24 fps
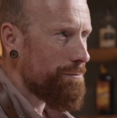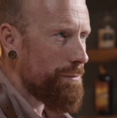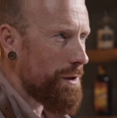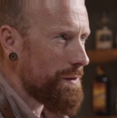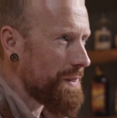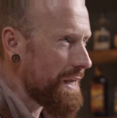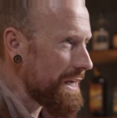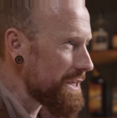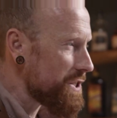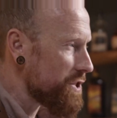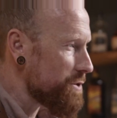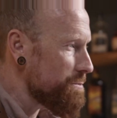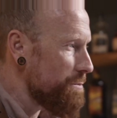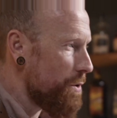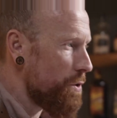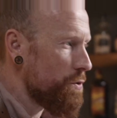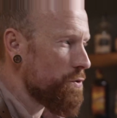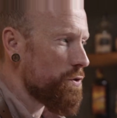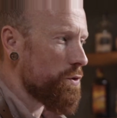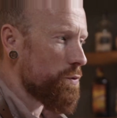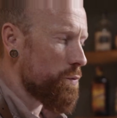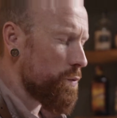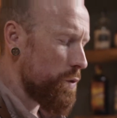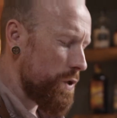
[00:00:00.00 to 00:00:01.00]
That
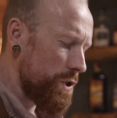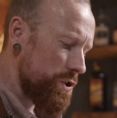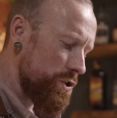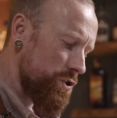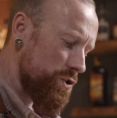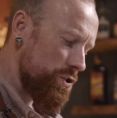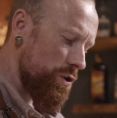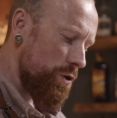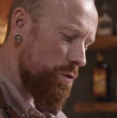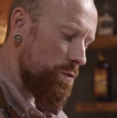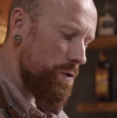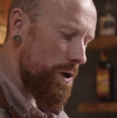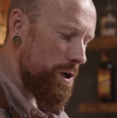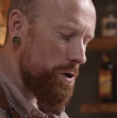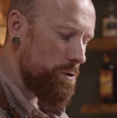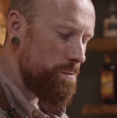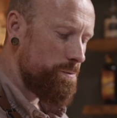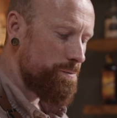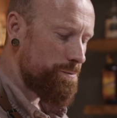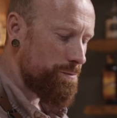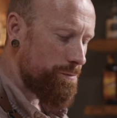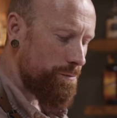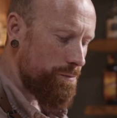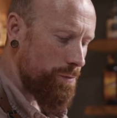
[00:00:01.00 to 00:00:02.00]
smoke works so
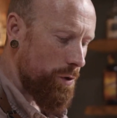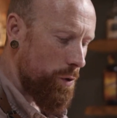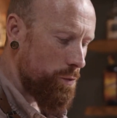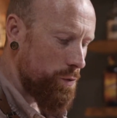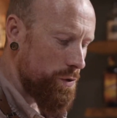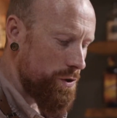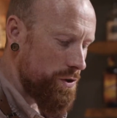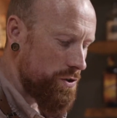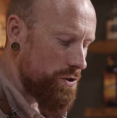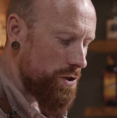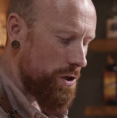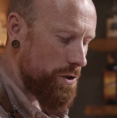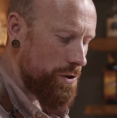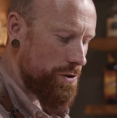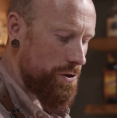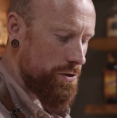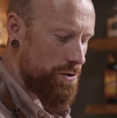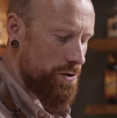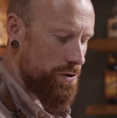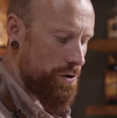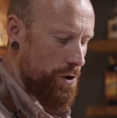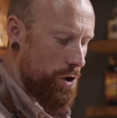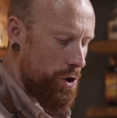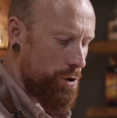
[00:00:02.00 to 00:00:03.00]
well with the
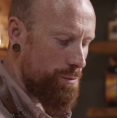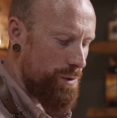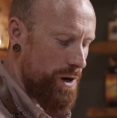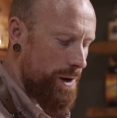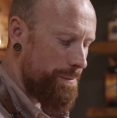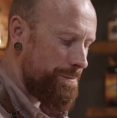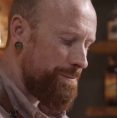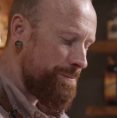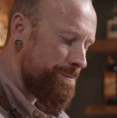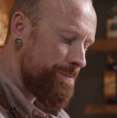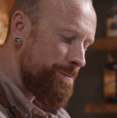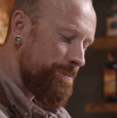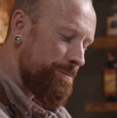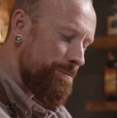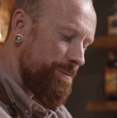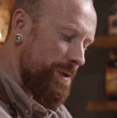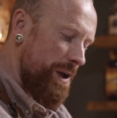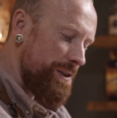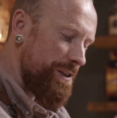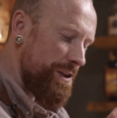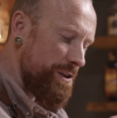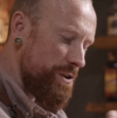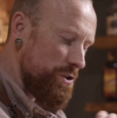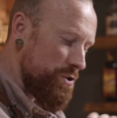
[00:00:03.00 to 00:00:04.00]
saltiness of the Oban,
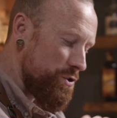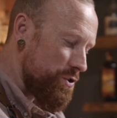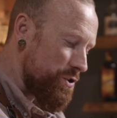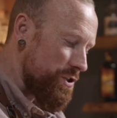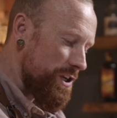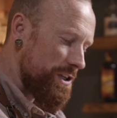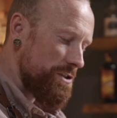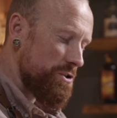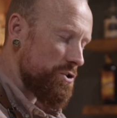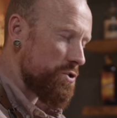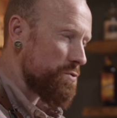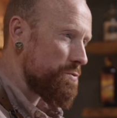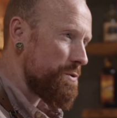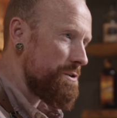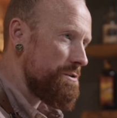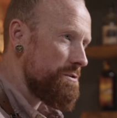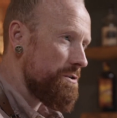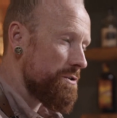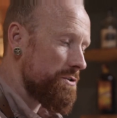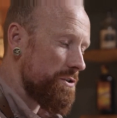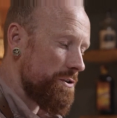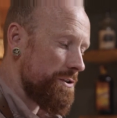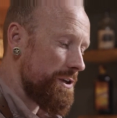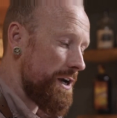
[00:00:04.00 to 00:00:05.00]
and then you just get the
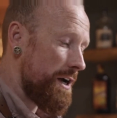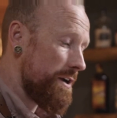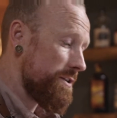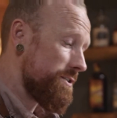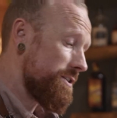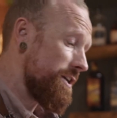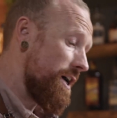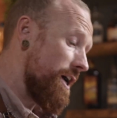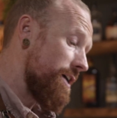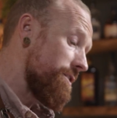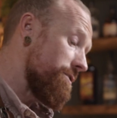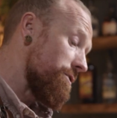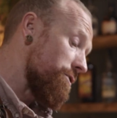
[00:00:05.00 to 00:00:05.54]
sweetness on the outside.